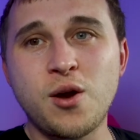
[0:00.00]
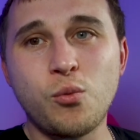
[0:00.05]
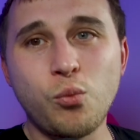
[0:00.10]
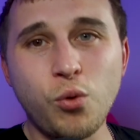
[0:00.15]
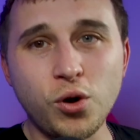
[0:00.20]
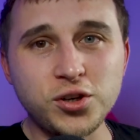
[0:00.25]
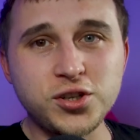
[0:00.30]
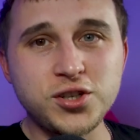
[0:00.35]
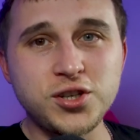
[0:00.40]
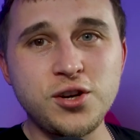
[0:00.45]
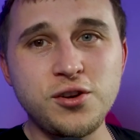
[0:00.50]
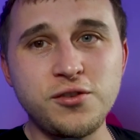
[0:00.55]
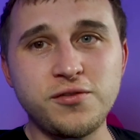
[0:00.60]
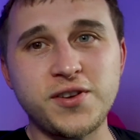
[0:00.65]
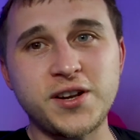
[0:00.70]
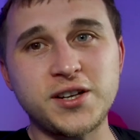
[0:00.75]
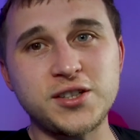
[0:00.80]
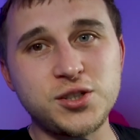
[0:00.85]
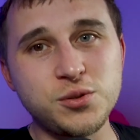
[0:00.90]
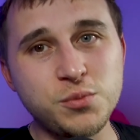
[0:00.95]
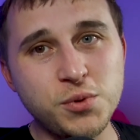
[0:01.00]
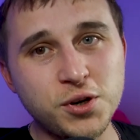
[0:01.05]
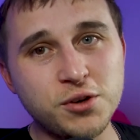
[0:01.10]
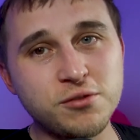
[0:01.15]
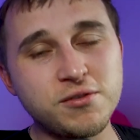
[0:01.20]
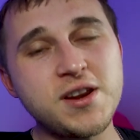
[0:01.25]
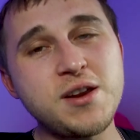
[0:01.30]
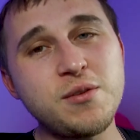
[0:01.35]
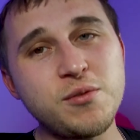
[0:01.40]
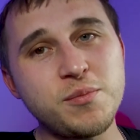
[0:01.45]
What do you think? Do you
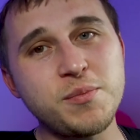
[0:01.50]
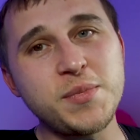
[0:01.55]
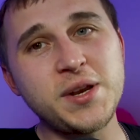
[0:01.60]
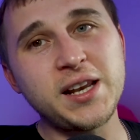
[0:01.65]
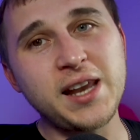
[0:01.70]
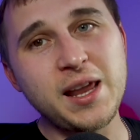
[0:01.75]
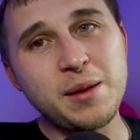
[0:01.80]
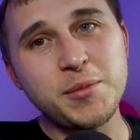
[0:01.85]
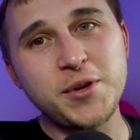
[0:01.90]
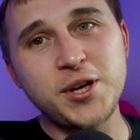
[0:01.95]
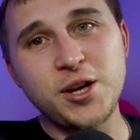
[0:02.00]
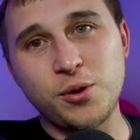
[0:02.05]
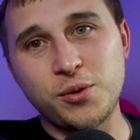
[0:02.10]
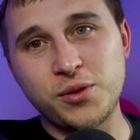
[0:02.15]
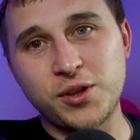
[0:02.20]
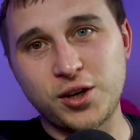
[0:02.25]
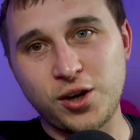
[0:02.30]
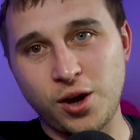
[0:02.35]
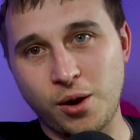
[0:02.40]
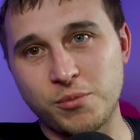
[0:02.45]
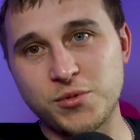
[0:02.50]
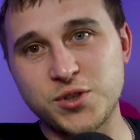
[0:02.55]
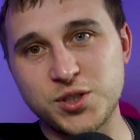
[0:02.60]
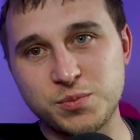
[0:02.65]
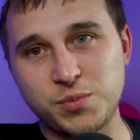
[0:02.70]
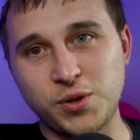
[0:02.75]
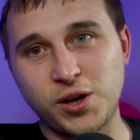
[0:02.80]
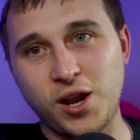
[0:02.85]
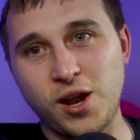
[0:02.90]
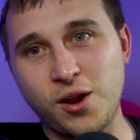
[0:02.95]
agree with me? Let me know in the comments
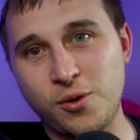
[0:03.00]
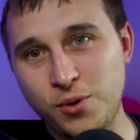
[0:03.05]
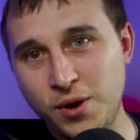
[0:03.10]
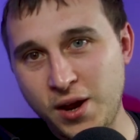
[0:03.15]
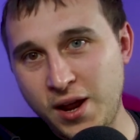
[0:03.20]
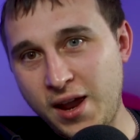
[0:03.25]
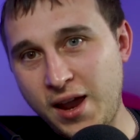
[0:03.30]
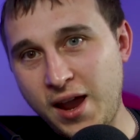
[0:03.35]
below.